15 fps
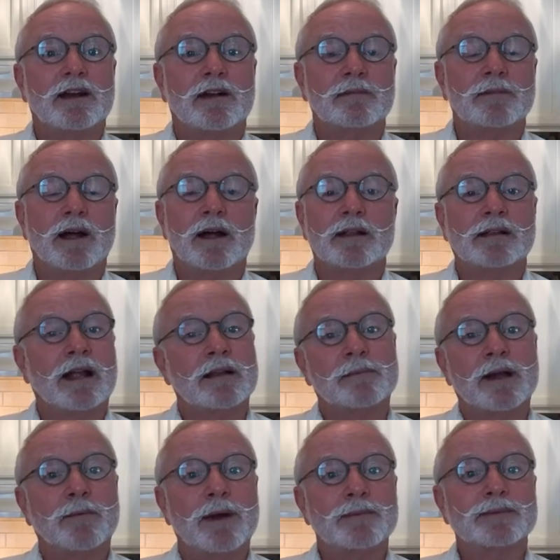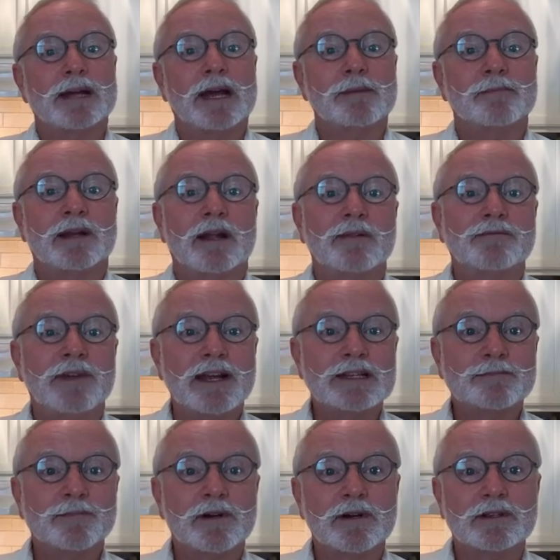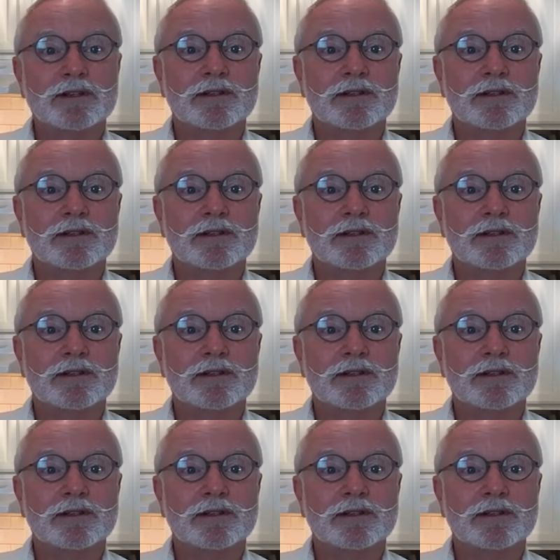or not on my website, but on Facebook,